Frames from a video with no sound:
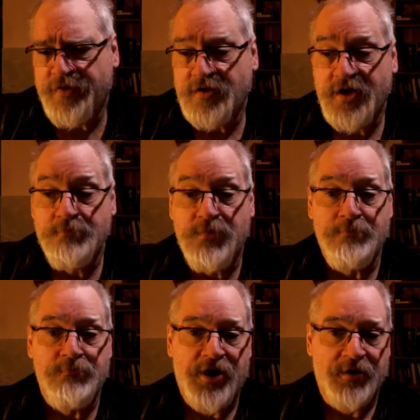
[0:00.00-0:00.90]
they'll get
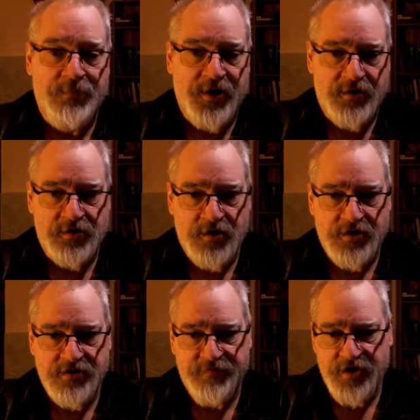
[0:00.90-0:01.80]
bombarded by
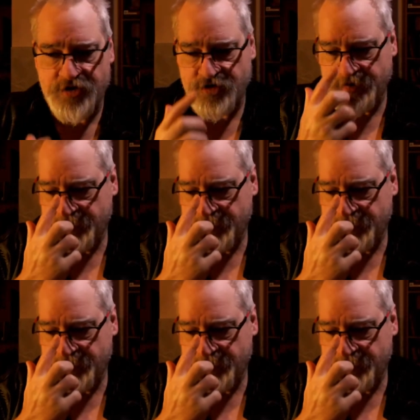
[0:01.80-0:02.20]
lots of energy.